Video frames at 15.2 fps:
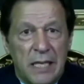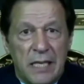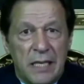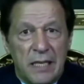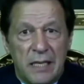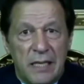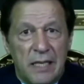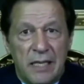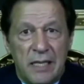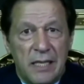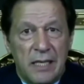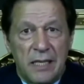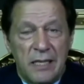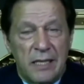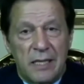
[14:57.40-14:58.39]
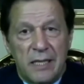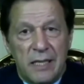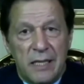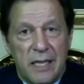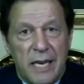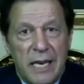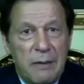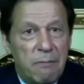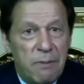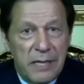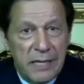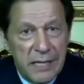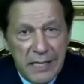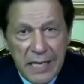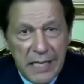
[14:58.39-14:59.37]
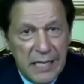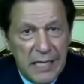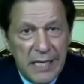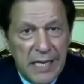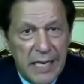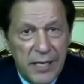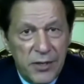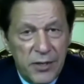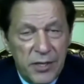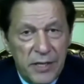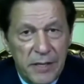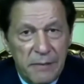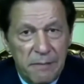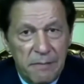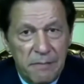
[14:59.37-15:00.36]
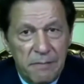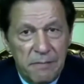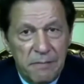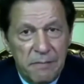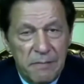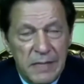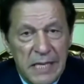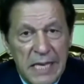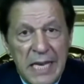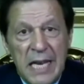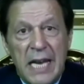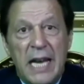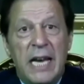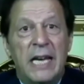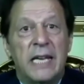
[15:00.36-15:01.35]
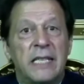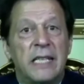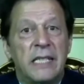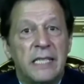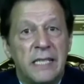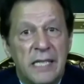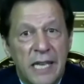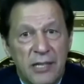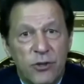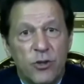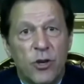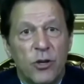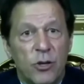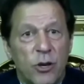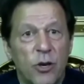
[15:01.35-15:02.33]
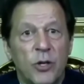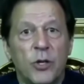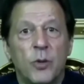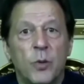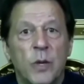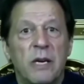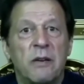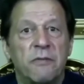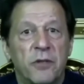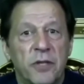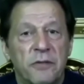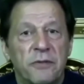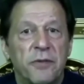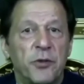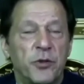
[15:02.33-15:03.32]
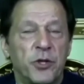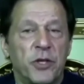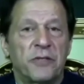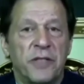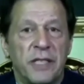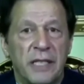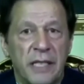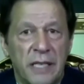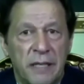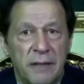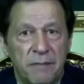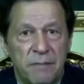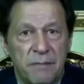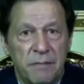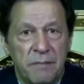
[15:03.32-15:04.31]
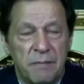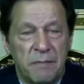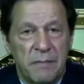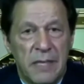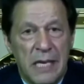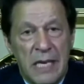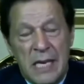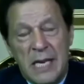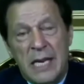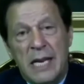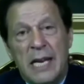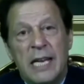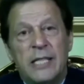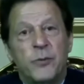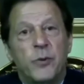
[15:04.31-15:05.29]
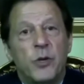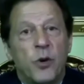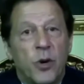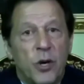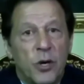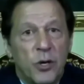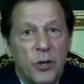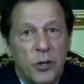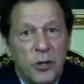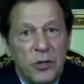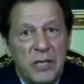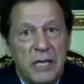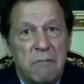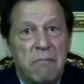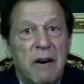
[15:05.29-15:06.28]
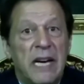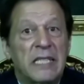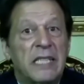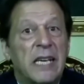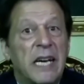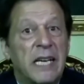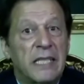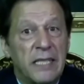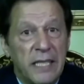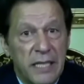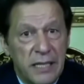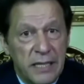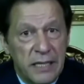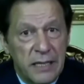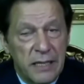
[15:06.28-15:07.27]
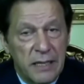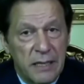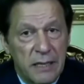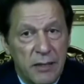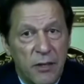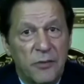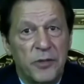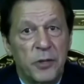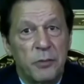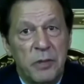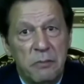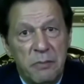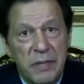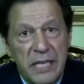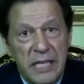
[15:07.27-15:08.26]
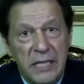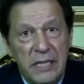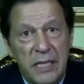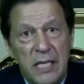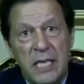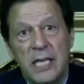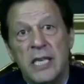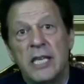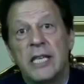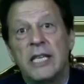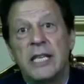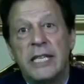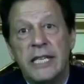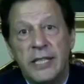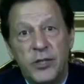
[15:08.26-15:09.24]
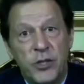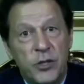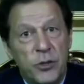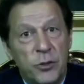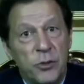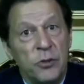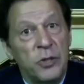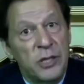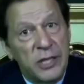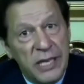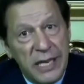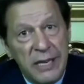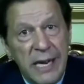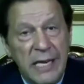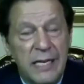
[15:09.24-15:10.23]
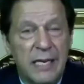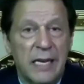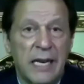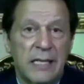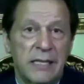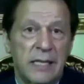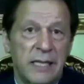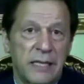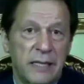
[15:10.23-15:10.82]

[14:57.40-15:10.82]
This is unprecedented in history. And does not augur well for the future of India. As we all know, that marginalization of human beings leads to their radicalization.